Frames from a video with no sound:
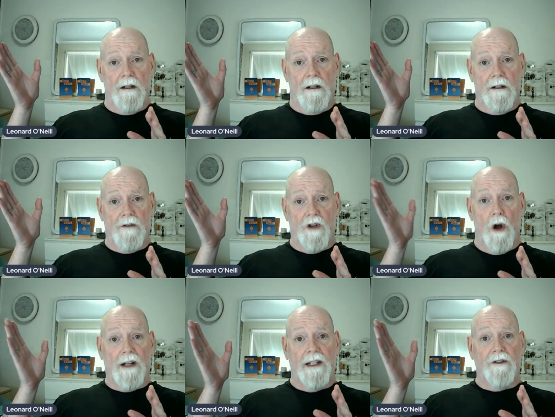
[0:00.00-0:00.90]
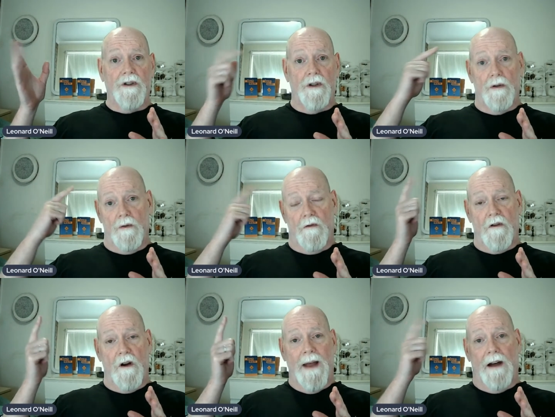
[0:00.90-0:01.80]
talking to you
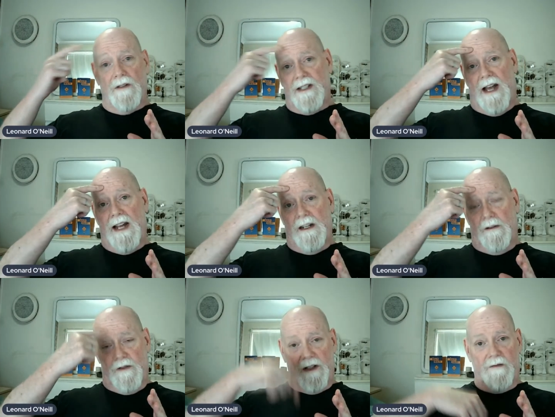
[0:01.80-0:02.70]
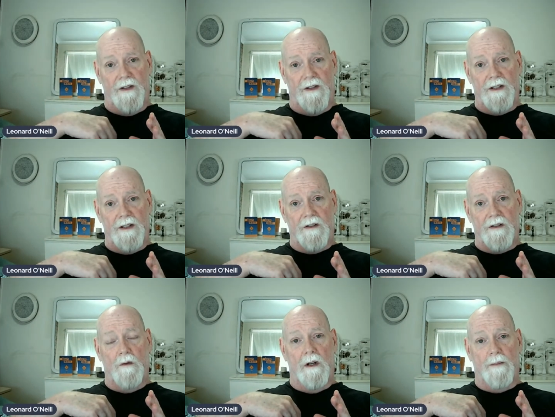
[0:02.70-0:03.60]
from outside of this physical
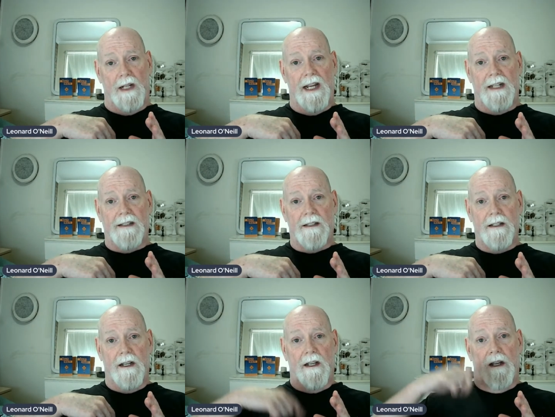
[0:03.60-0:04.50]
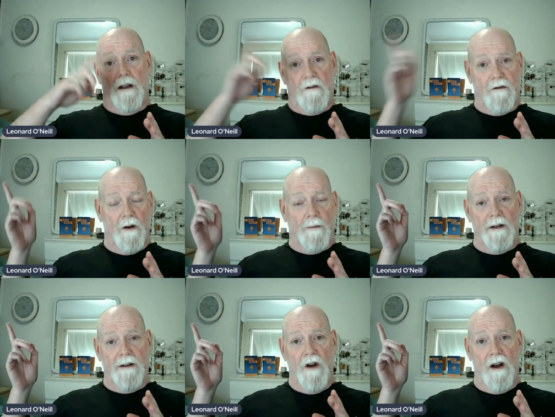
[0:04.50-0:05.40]
place, from
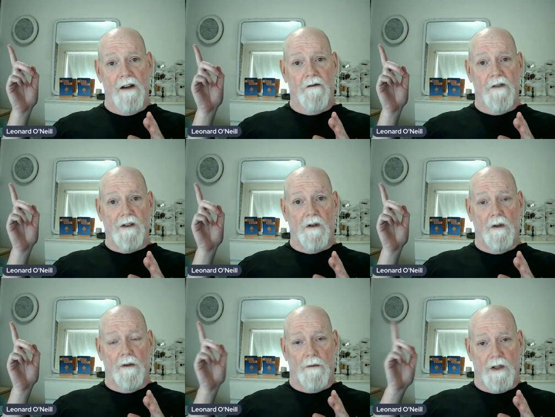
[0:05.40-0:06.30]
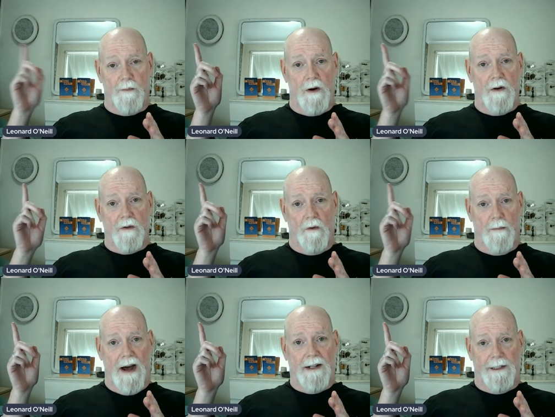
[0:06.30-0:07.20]
a non-physical spiritual
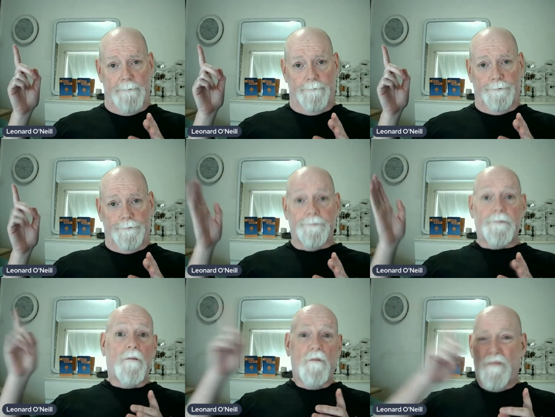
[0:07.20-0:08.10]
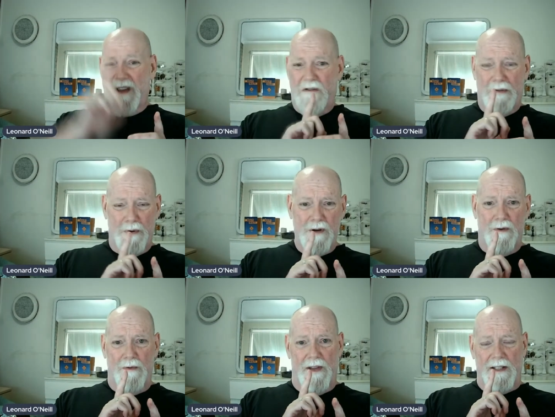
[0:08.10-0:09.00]
body,
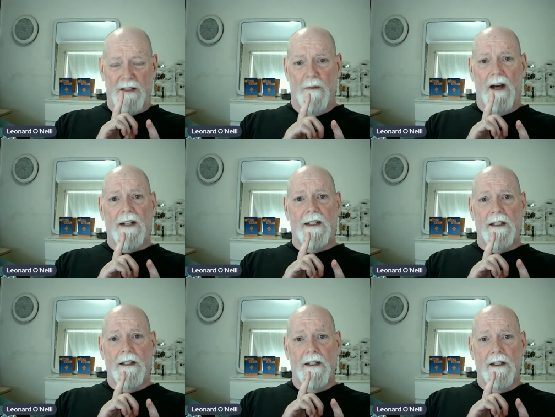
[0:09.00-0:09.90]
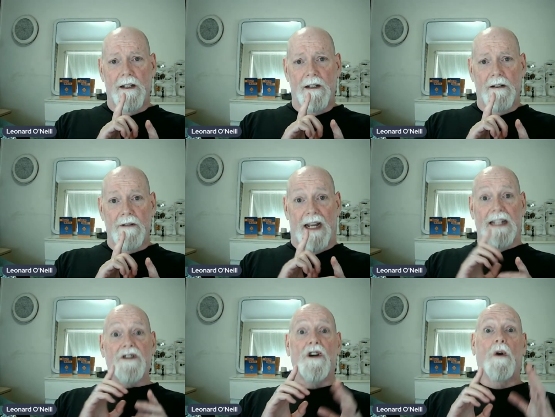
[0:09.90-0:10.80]
through this body. Okay,
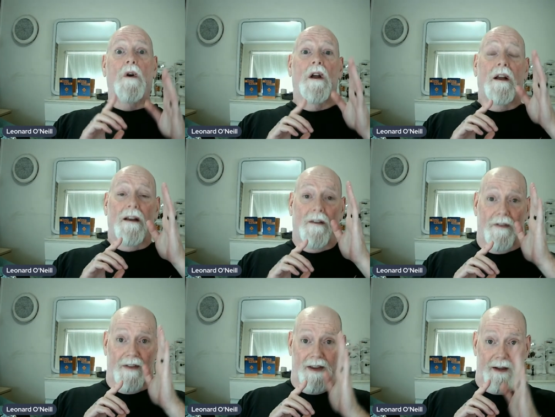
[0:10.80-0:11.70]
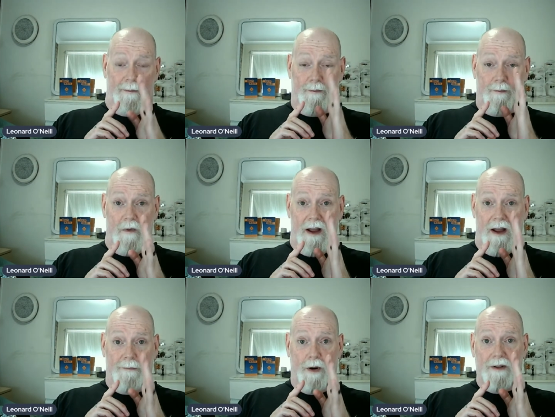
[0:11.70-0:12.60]
so the
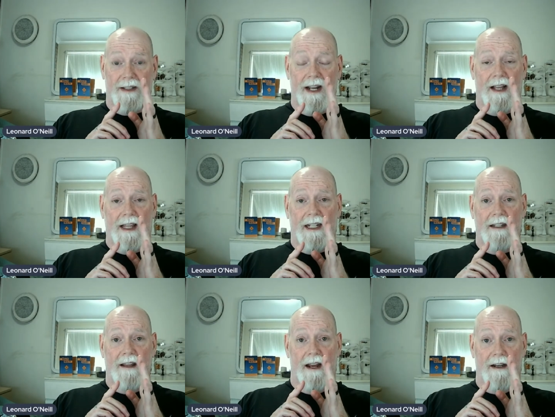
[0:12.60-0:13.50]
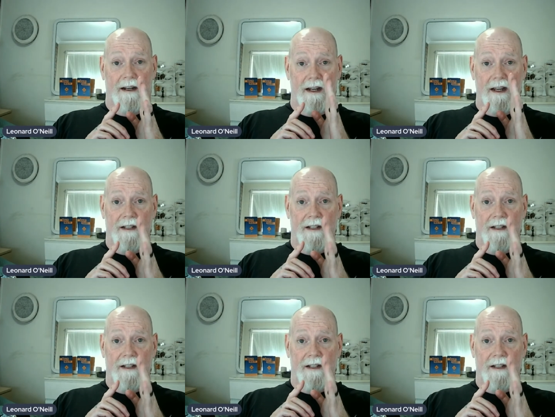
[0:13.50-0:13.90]
personality that is